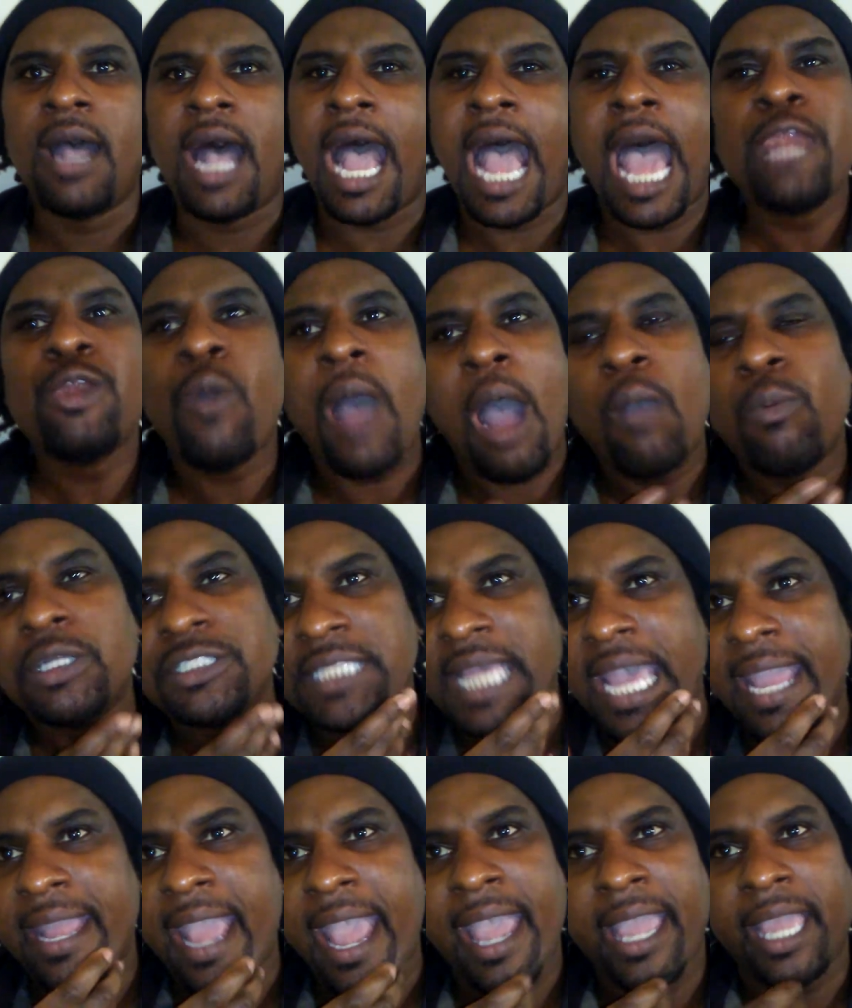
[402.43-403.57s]
I know I went to
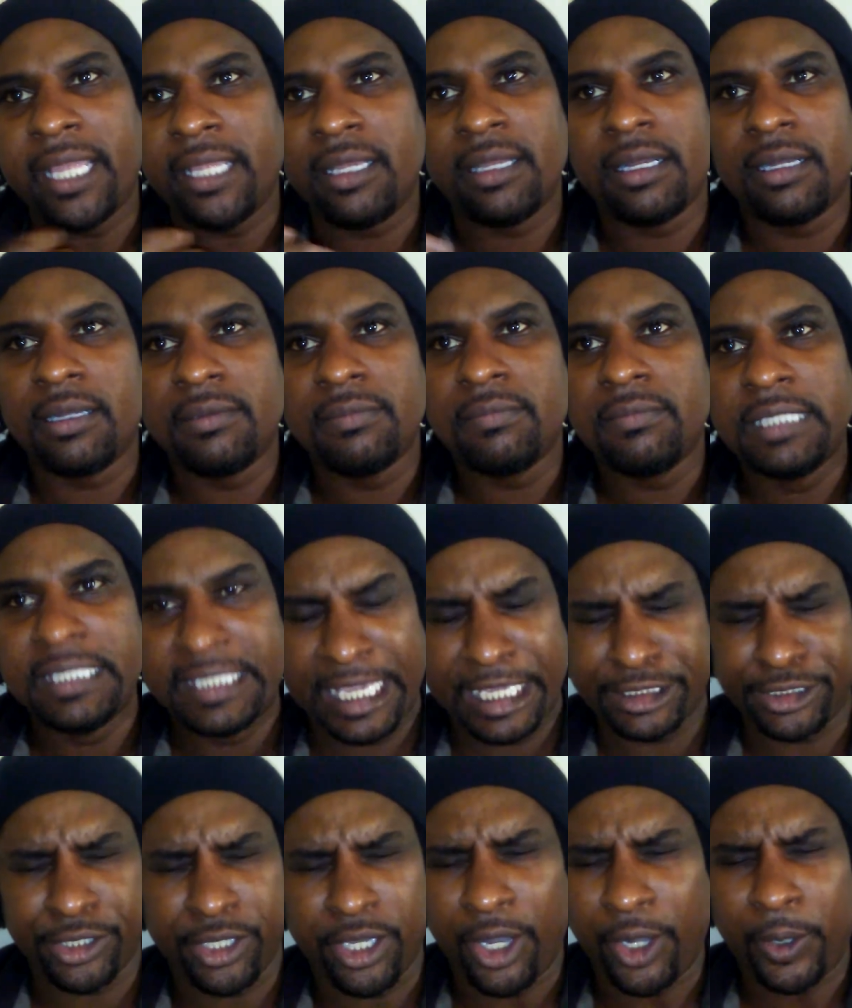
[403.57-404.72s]
AA
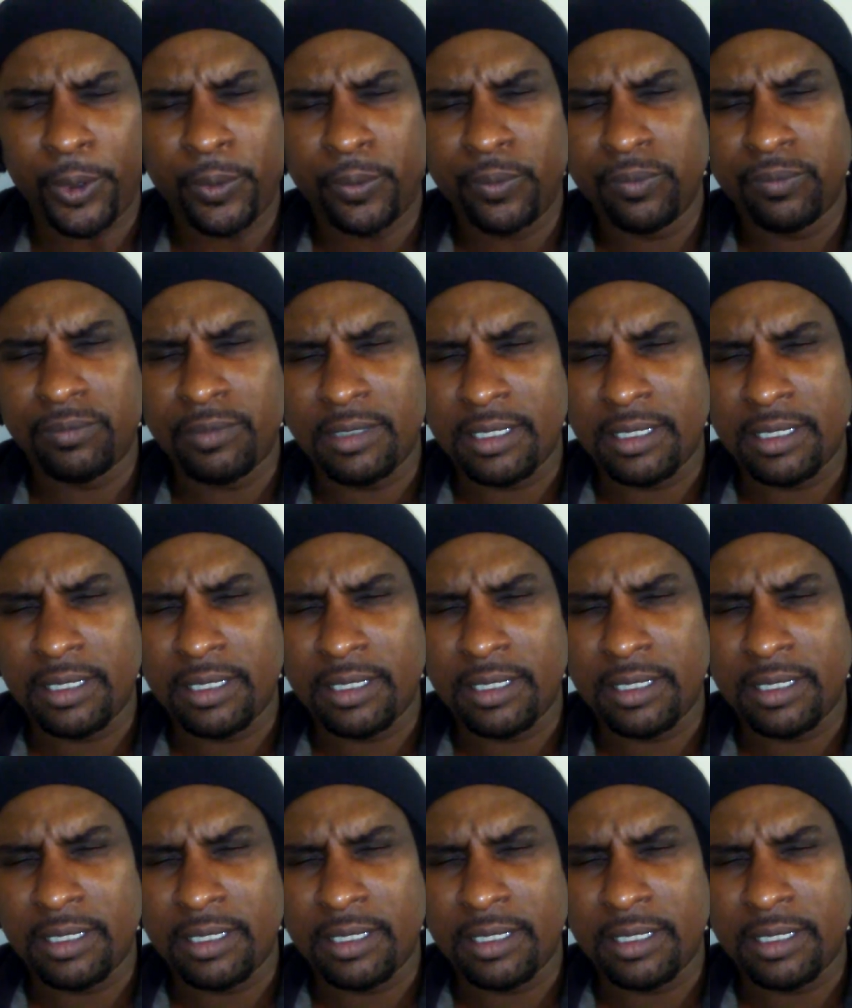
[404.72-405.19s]
years ago,